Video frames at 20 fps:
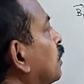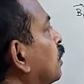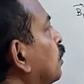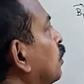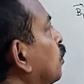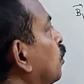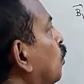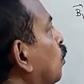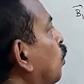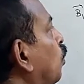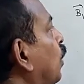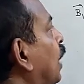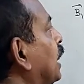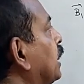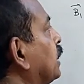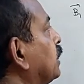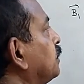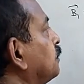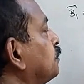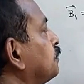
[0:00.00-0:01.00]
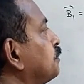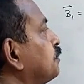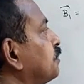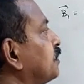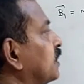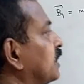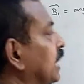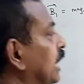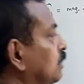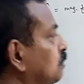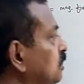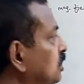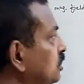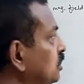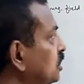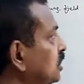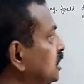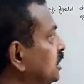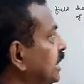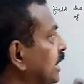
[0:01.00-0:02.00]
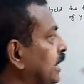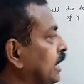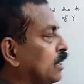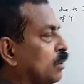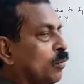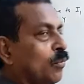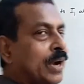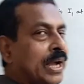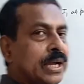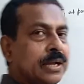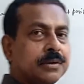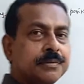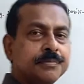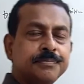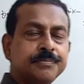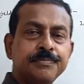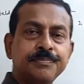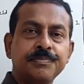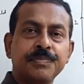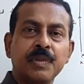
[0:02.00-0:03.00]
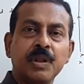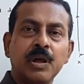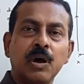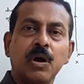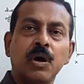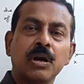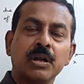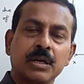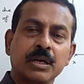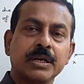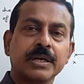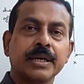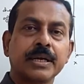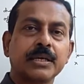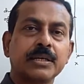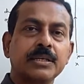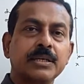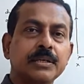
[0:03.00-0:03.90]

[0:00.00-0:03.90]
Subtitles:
Y. That means second wire or conductor.